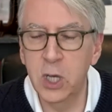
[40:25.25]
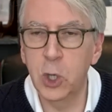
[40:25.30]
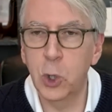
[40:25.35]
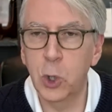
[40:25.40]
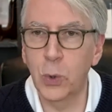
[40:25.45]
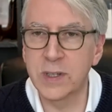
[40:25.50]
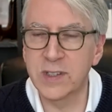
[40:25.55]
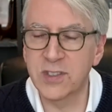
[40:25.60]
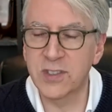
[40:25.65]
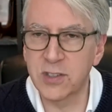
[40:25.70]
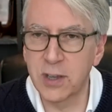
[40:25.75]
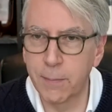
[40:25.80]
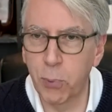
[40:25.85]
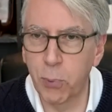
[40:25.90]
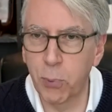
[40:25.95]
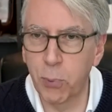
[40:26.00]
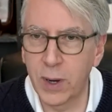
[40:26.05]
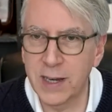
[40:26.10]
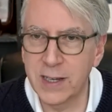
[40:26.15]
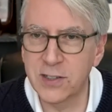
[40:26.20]
who at some
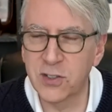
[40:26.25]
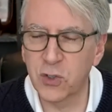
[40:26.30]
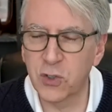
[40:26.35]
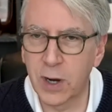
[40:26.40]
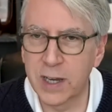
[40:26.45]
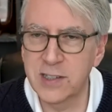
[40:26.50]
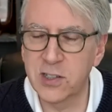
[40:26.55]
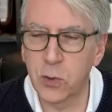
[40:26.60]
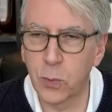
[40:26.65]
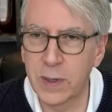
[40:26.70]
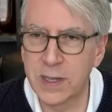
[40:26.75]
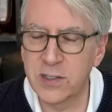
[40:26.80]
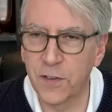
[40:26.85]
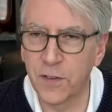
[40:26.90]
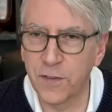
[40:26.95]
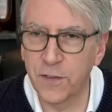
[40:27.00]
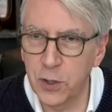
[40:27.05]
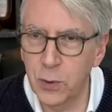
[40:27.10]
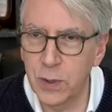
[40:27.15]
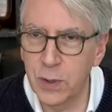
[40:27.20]
point is tries to raise a
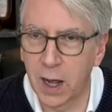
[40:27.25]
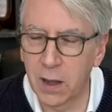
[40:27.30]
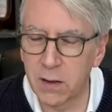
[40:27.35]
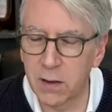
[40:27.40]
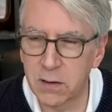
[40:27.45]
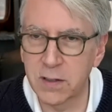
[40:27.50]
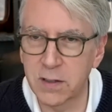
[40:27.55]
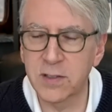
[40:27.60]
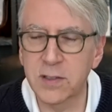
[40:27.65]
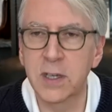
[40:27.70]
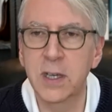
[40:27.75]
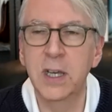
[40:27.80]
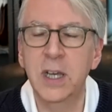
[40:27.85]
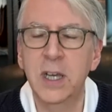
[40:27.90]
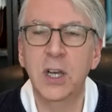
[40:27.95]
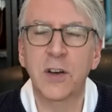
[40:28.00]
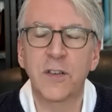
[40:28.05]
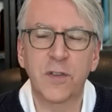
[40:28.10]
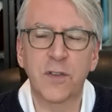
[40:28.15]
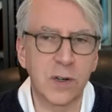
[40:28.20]
few dollars
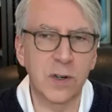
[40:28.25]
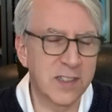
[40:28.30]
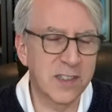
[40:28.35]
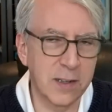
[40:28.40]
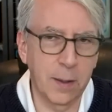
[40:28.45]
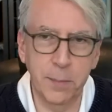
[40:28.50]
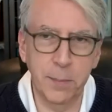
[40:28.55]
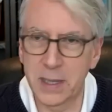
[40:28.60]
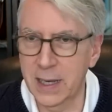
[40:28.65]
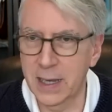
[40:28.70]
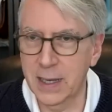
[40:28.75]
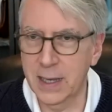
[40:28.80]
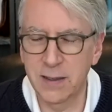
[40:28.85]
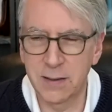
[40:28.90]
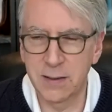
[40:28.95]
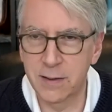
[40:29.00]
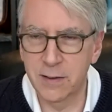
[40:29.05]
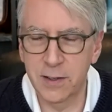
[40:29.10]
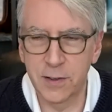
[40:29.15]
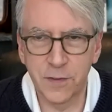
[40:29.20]
for somebody,
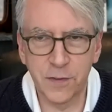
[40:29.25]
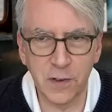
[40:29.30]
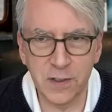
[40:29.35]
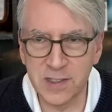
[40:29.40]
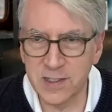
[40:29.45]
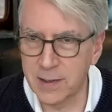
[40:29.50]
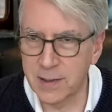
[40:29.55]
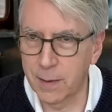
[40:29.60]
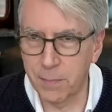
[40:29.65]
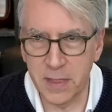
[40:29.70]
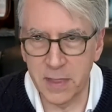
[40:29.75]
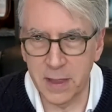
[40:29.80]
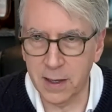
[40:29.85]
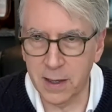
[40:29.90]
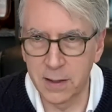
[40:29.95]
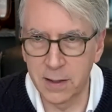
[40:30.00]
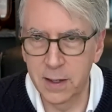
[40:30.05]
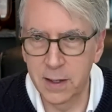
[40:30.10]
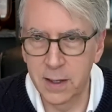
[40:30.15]
for something.